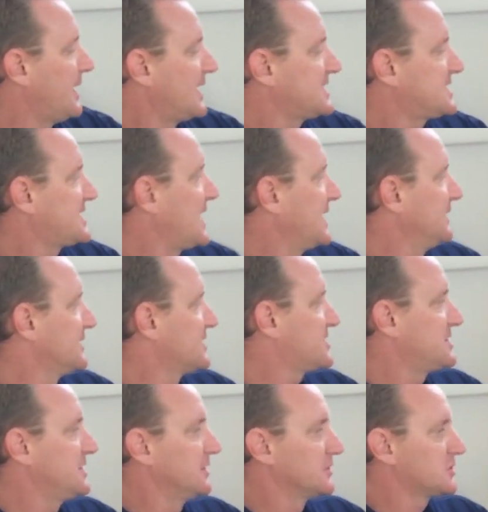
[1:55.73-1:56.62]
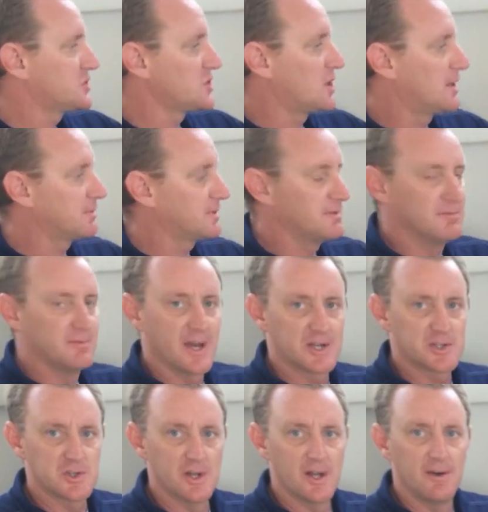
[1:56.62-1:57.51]
nice stainless steel sharp
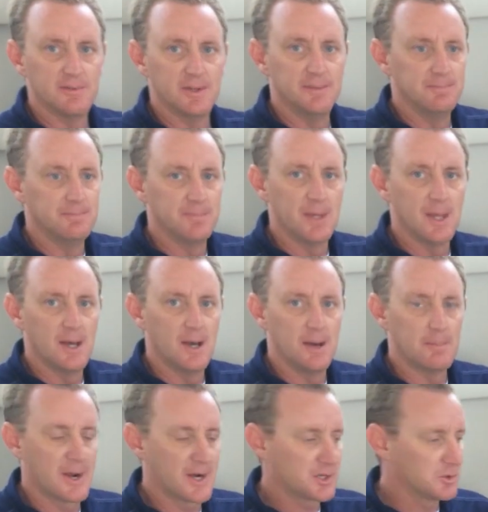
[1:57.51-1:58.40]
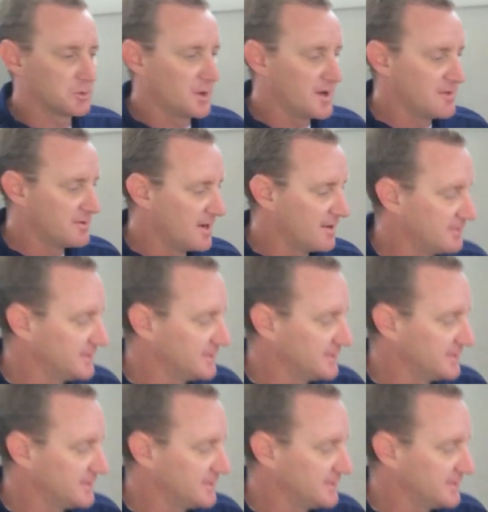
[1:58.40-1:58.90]
convection oven, uh, microwave